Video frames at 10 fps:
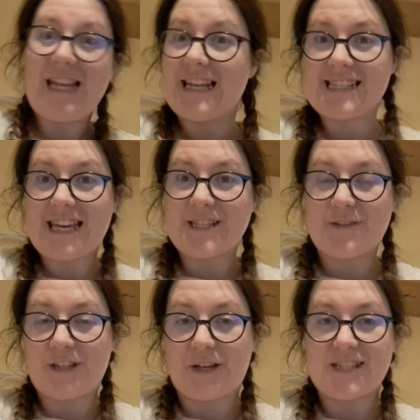let's get into
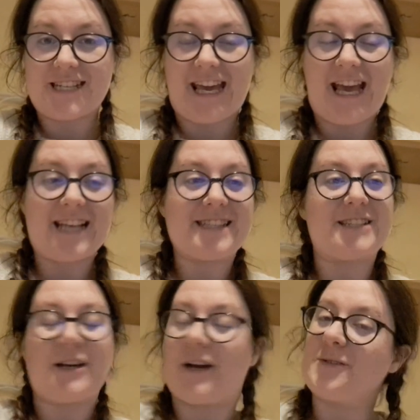the video today. As the
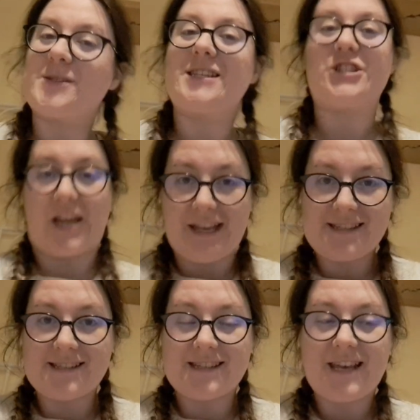title
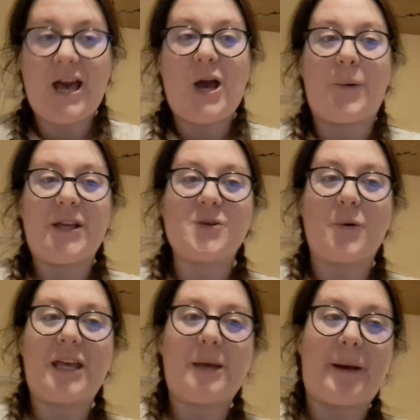suggests, we are
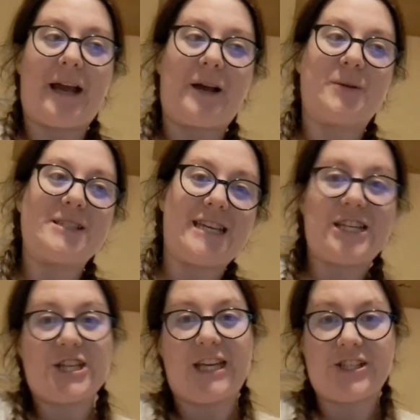talking about
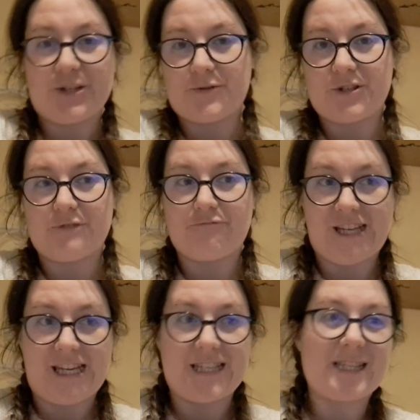teaching children to
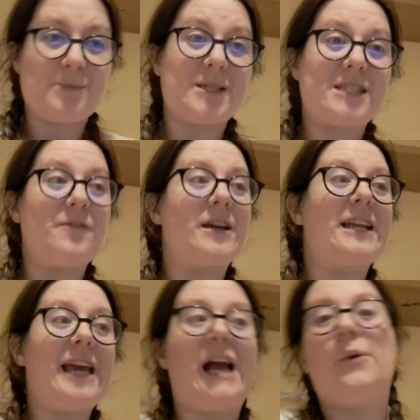read,
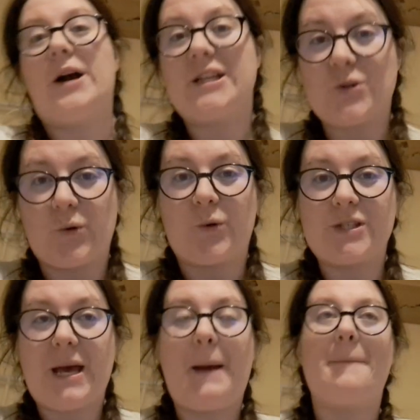specifically how I
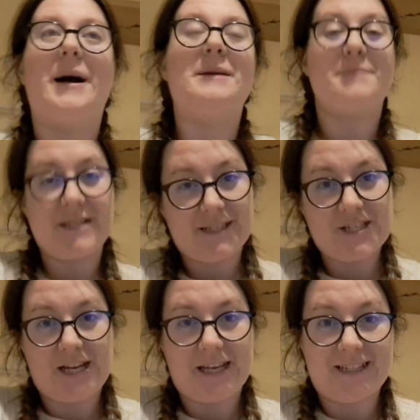taught my middle
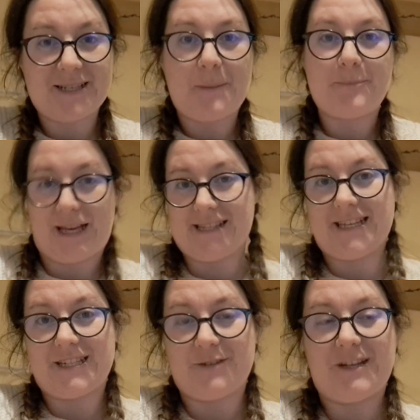child,
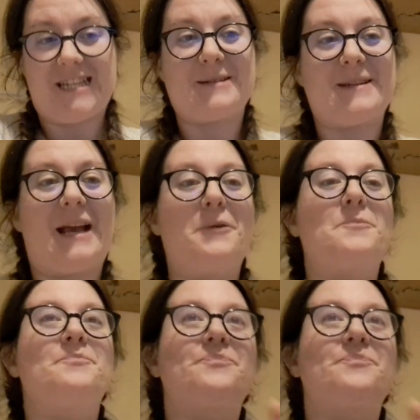Bessie, to read. Now,